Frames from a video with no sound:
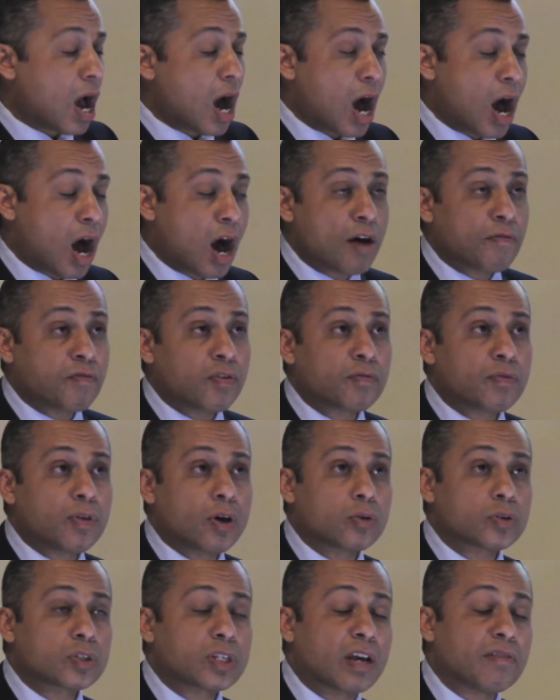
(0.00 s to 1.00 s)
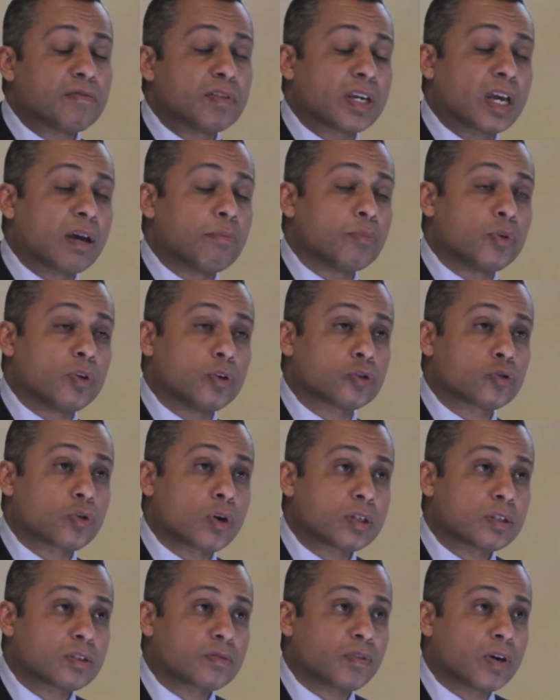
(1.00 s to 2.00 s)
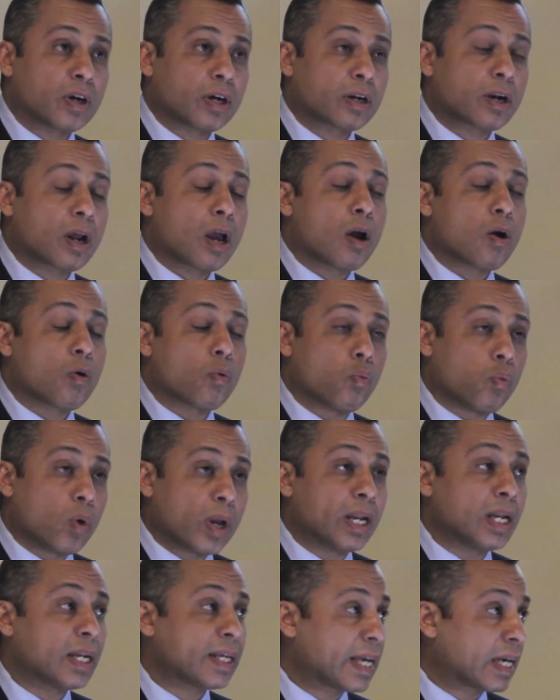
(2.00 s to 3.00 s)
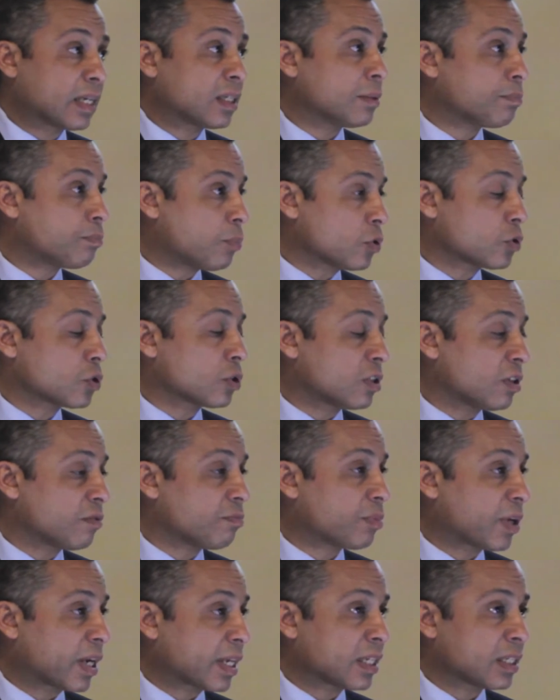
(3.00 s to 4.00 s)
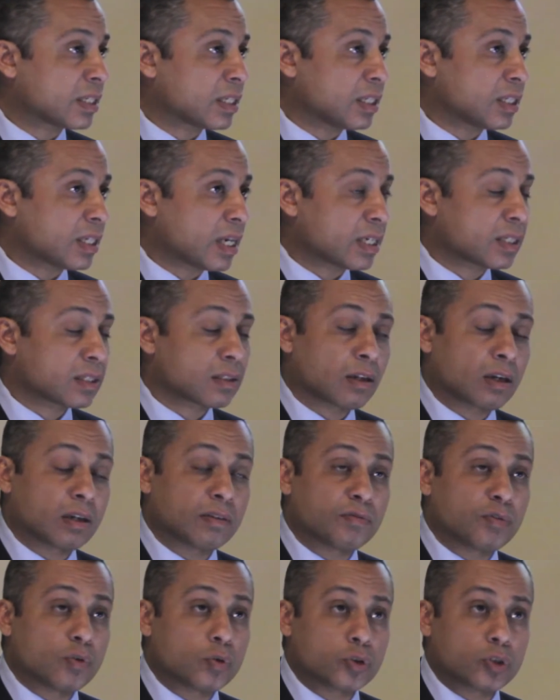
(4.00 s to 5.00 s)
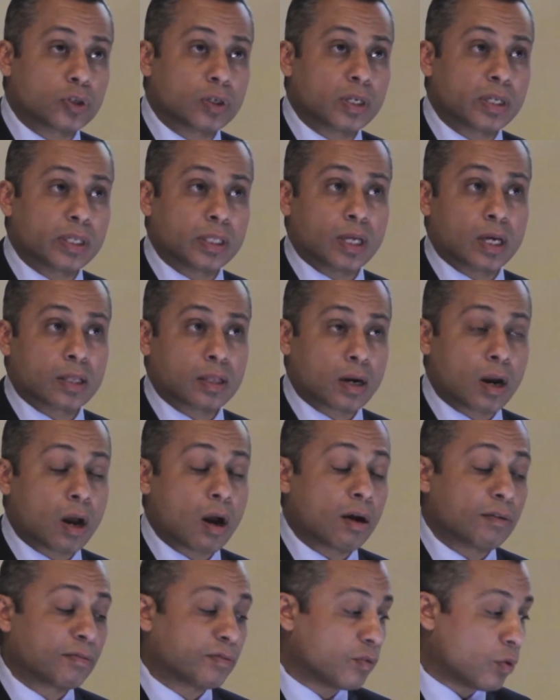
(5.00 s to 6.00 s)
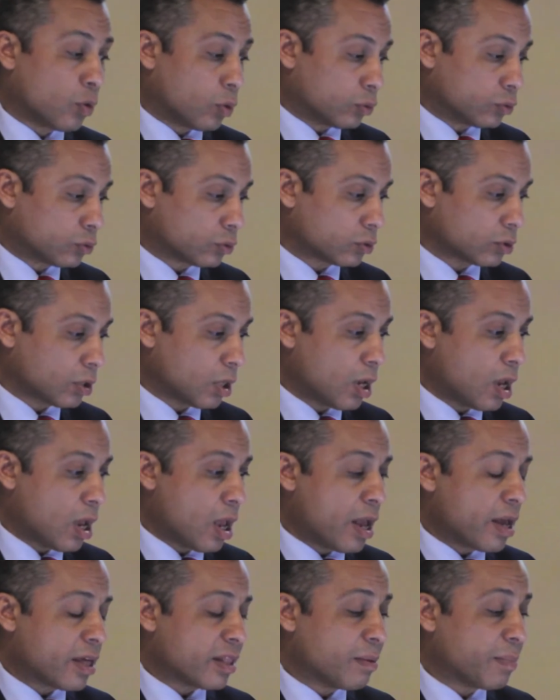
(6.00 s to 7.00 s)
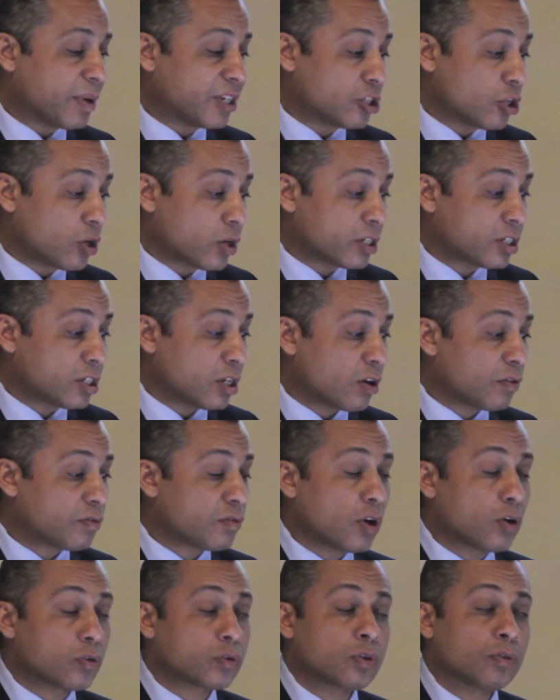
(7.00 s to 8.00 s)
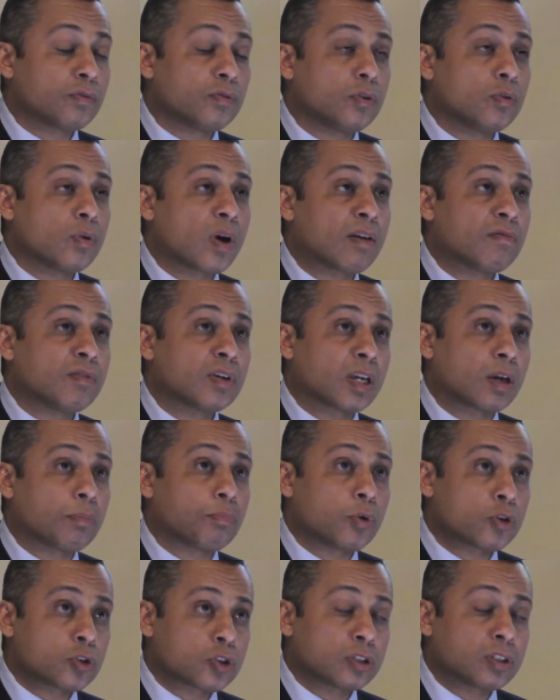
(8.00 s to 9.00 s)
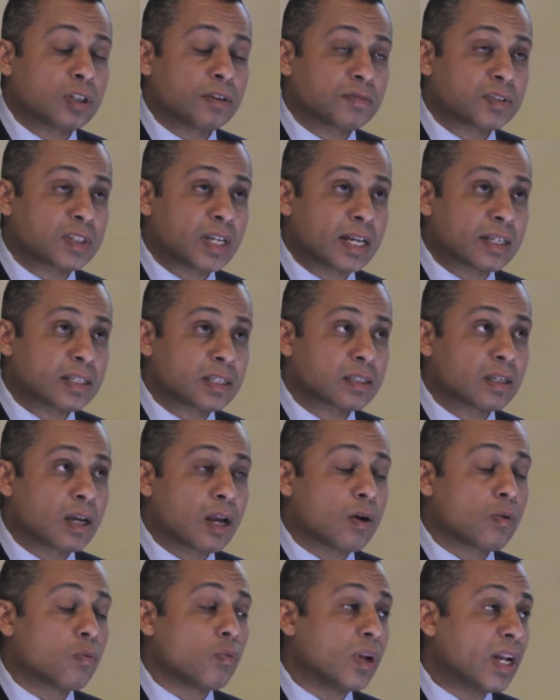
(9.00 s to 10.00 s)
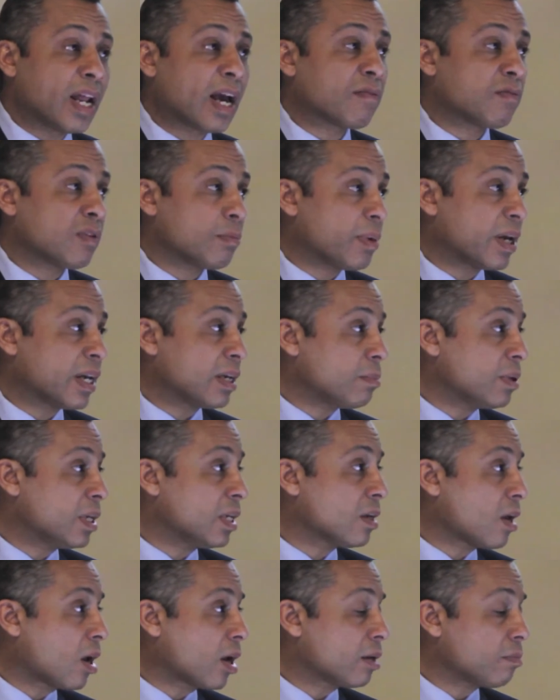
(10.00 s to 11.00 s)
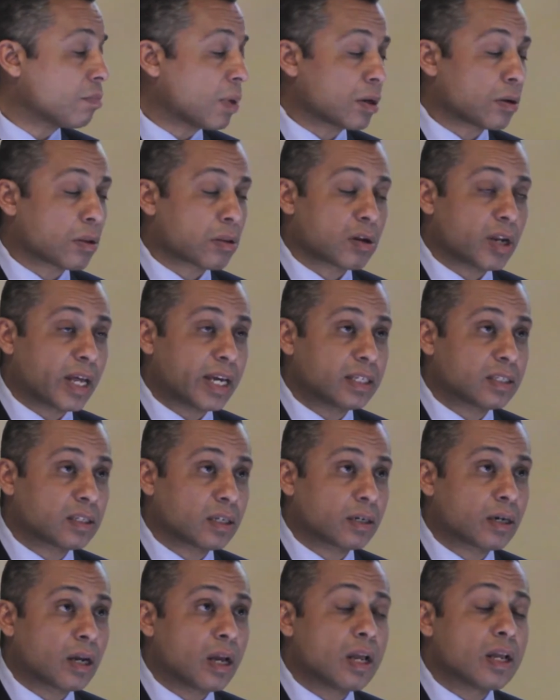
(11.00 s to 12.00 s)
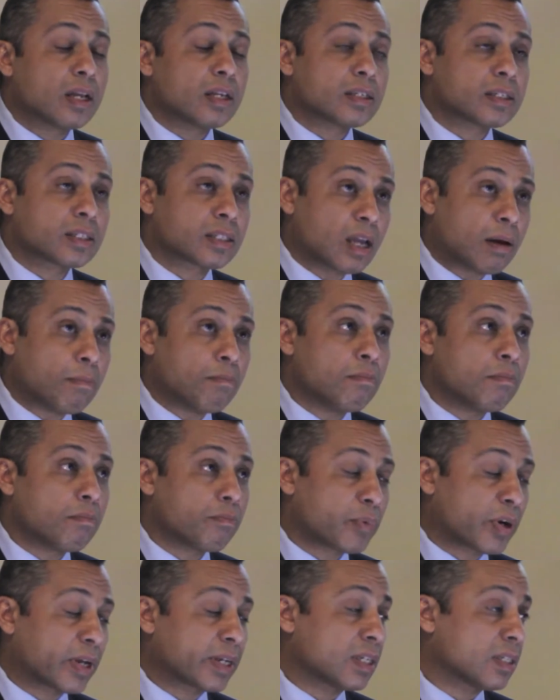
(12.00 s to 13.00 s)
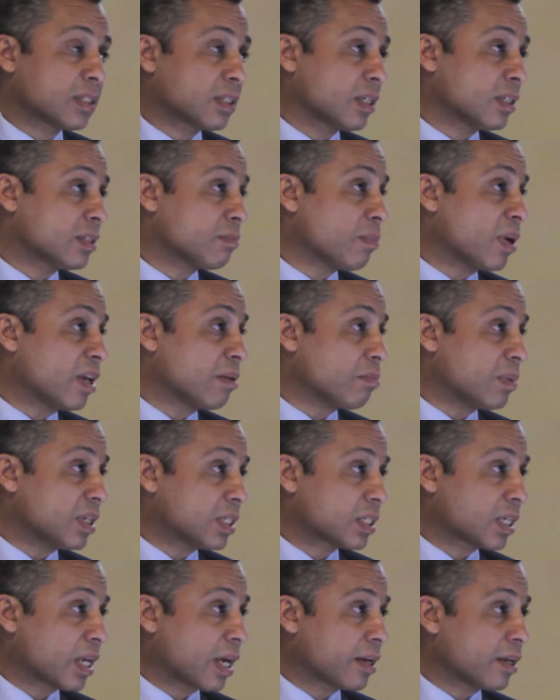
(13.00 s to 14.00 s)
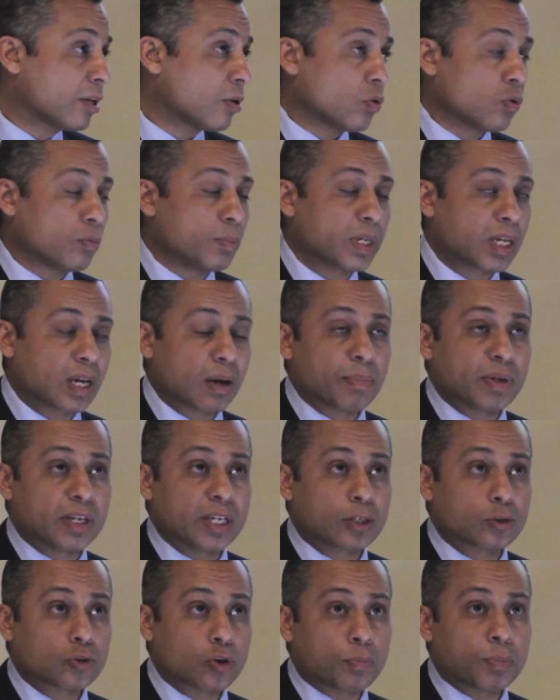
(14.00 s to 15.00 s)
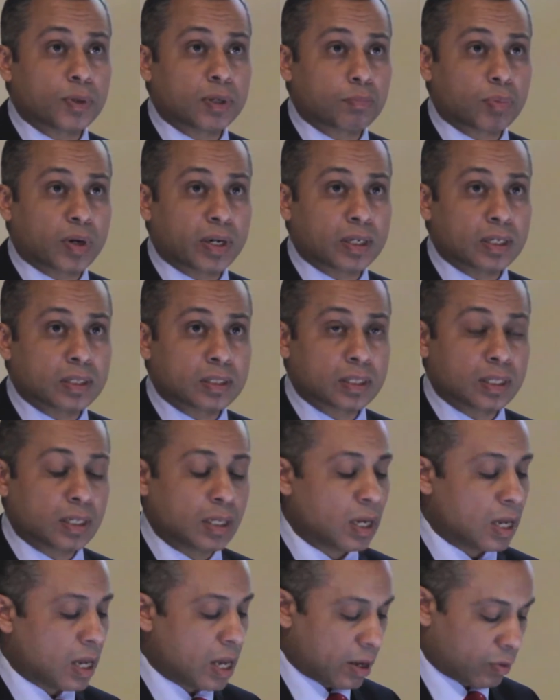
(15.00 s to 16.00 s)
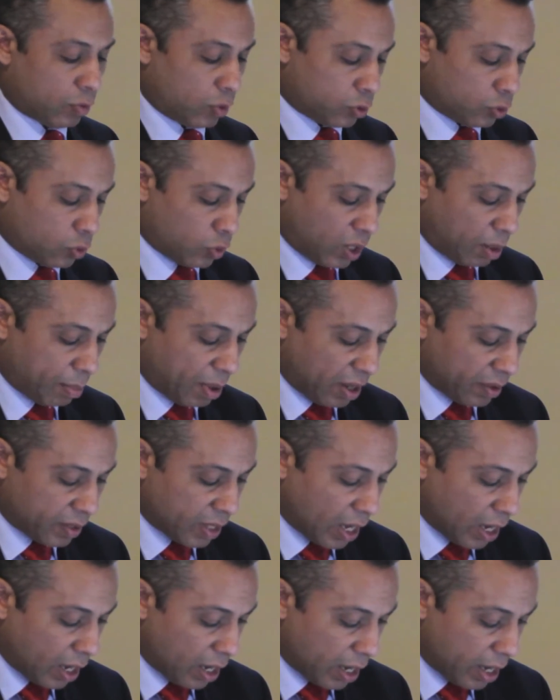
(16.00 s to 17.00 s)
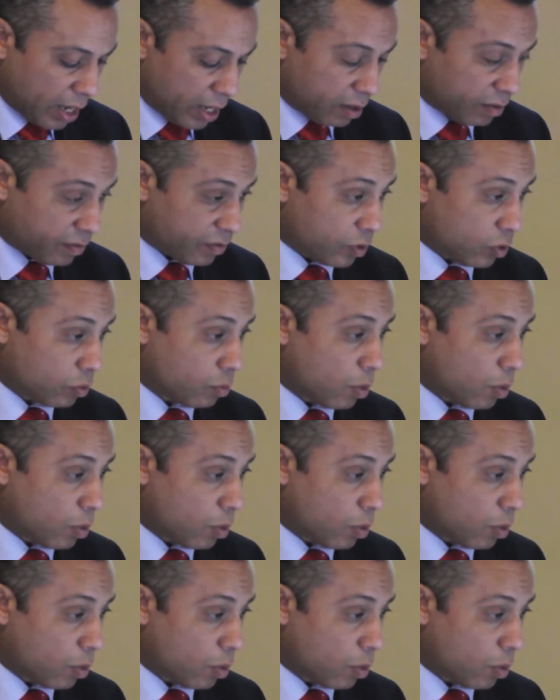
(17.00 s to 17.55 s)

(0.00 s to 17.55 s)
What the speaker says: Half of those having embryo transfer will get a positive pregnancy test, and unfortunately the other half won't. The majority of those of you having a positive test will have a baby 9 months later. Some pregnancies may miscarry or become an ectopic pregnancy. We'll talk about that in a few